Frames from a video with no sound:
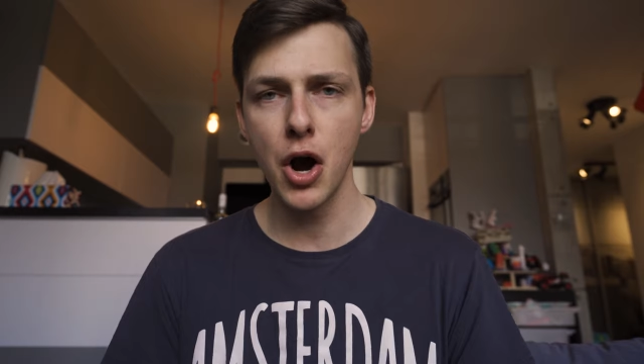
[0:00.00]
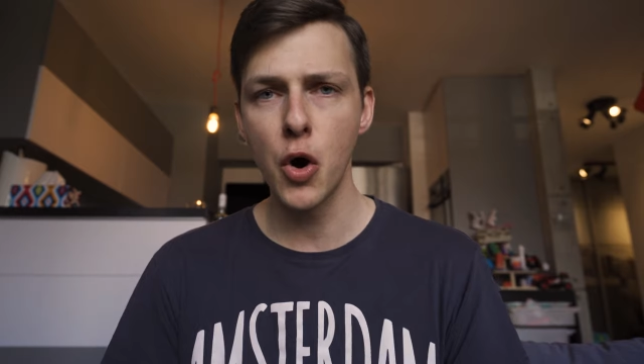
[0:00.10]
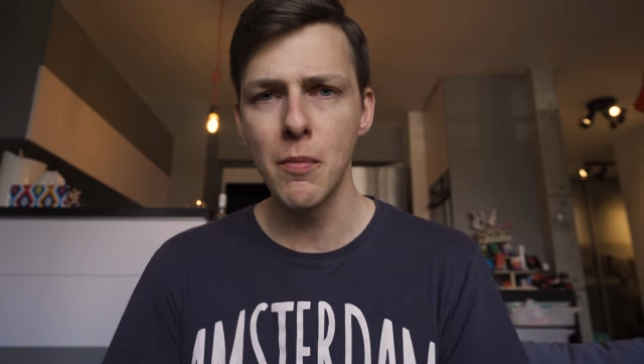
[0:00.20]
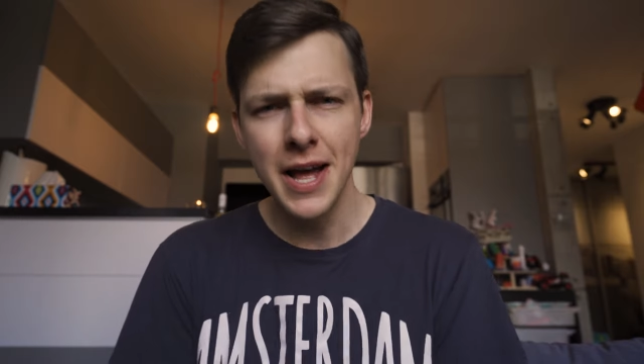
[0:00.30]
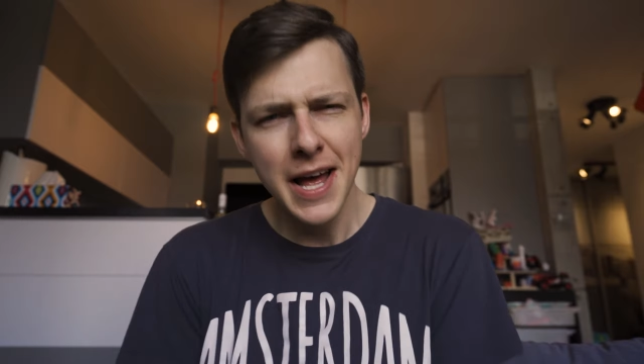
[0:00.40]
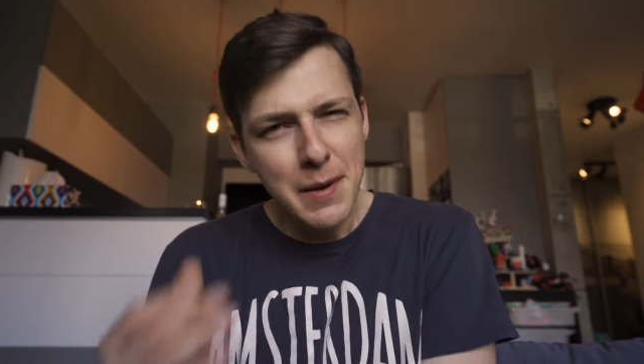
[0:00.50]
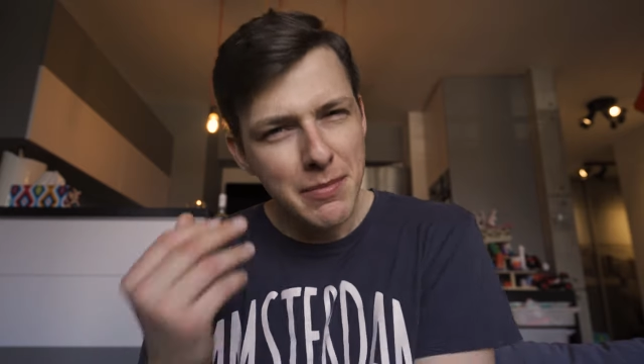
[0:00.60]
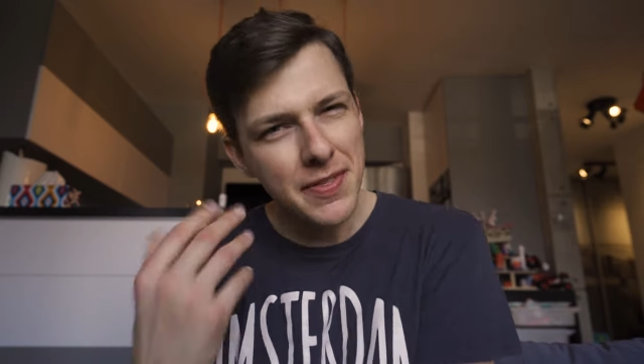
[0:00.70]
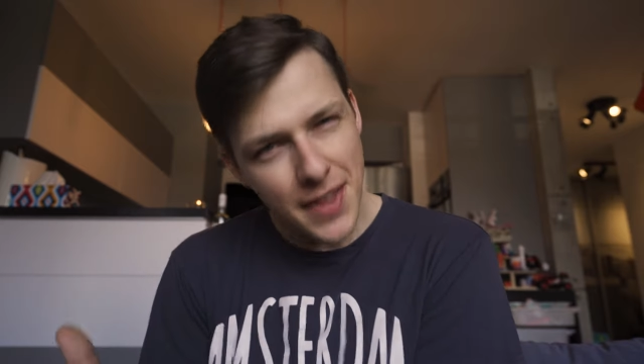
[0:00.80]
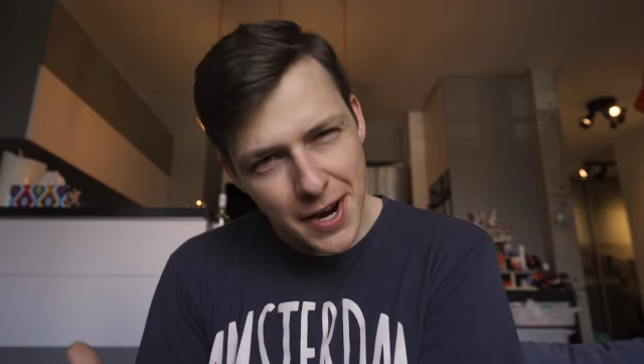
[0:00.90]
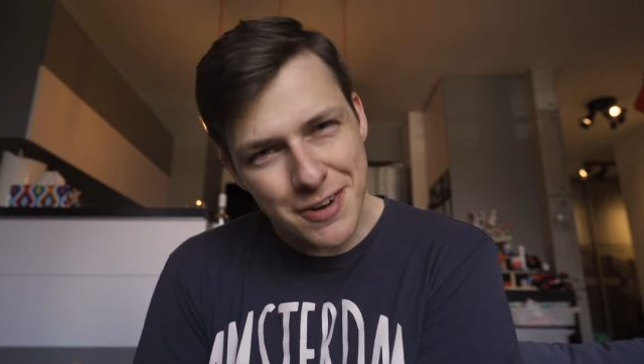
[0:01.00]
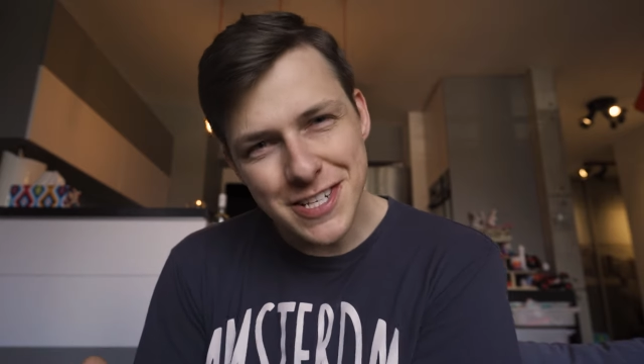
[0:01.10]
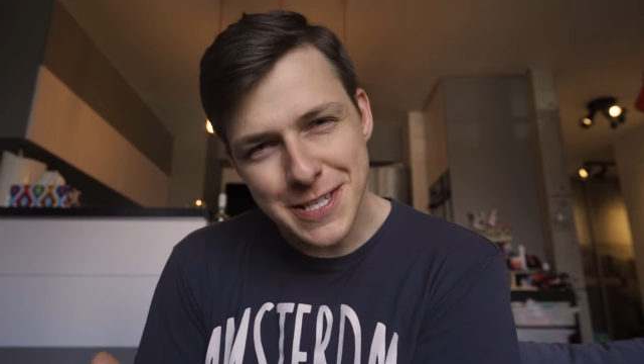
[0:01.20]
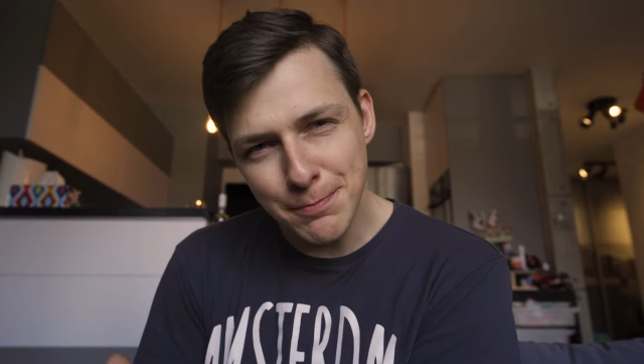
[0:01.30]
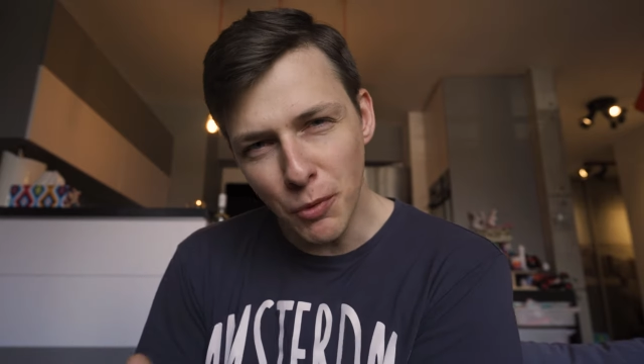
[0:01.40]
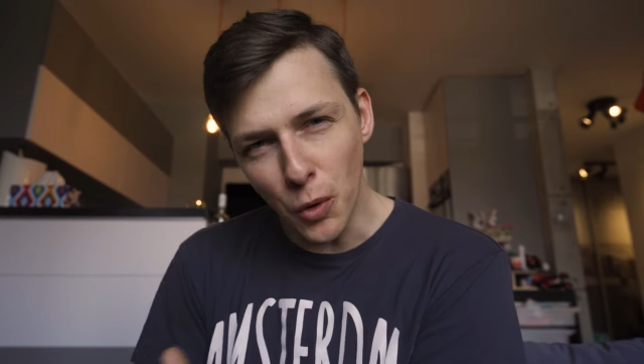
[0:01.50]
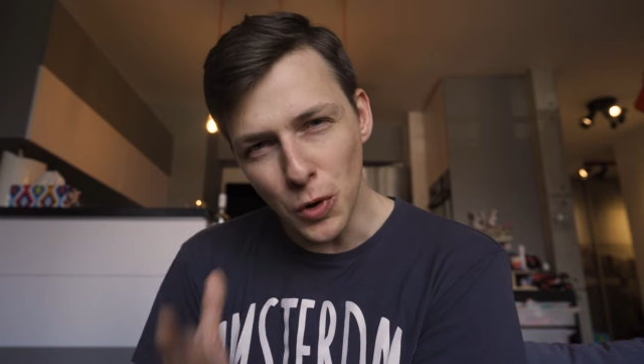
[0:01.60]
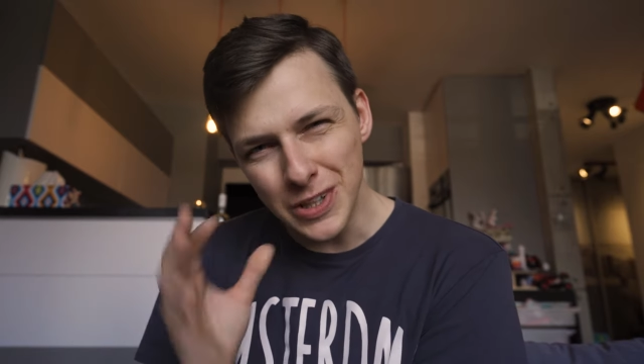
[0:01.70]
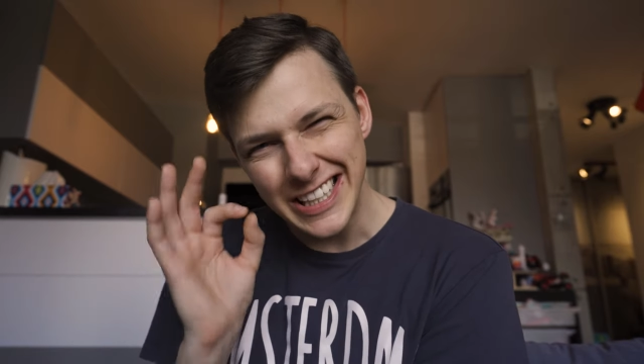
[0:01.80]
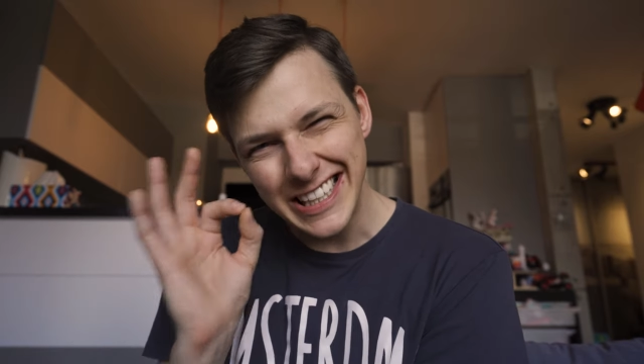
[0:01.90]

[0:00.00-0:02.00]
home, but there's a small,